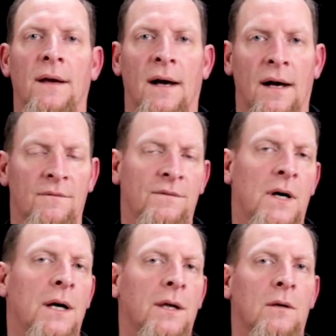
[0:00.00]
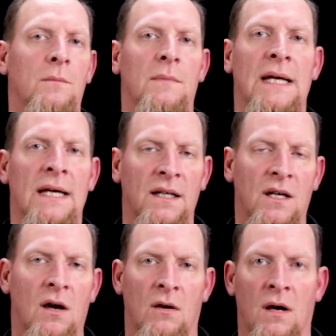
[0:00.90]
volume and
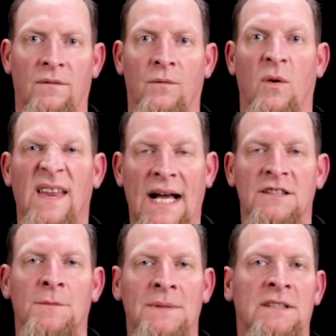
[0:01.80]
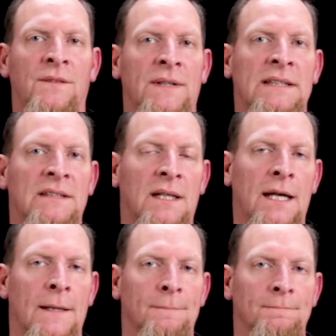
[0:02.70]
cutoff for that specific
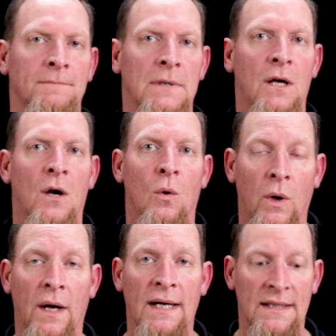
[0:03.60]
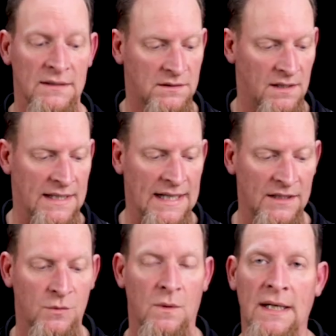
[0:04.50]
scene. Whereas the
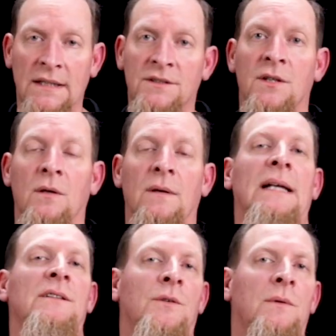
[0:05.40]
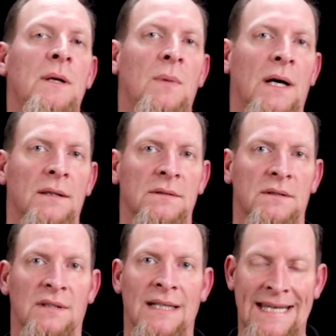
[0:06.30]
S1, S2, and S3
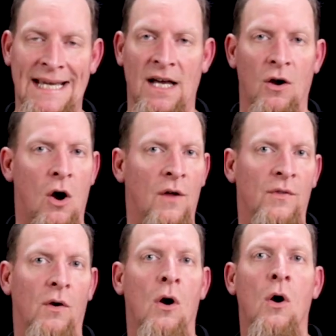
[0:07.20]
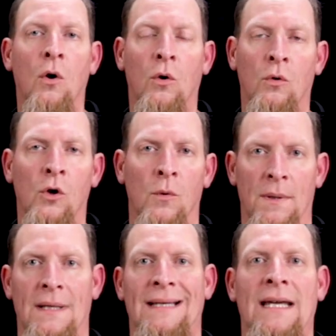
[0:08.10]
buttons, again, on their own
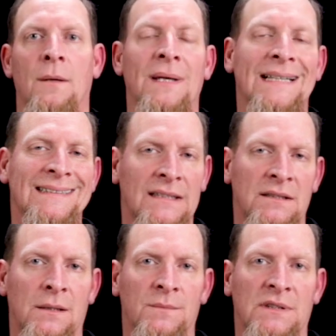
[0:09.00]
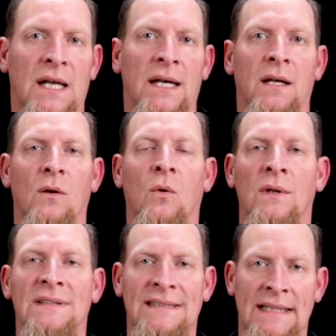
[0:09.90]
group, can be a system setting
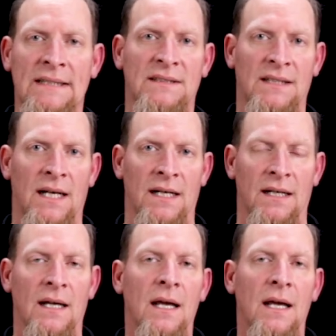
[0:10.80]
or a scene setting.